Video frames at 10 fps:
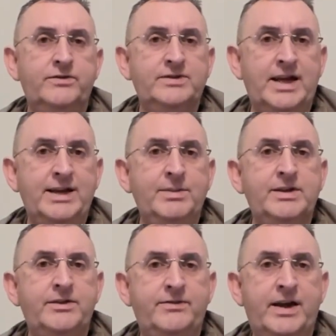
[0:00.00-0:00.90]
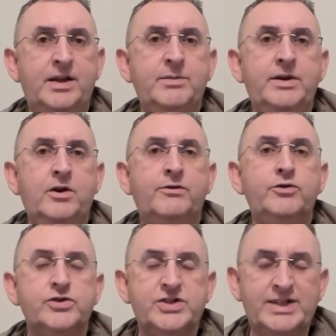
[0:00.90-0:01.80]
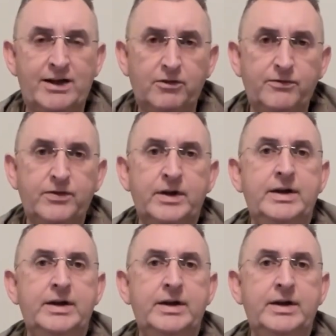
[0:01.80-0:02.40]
of time and development of yourself.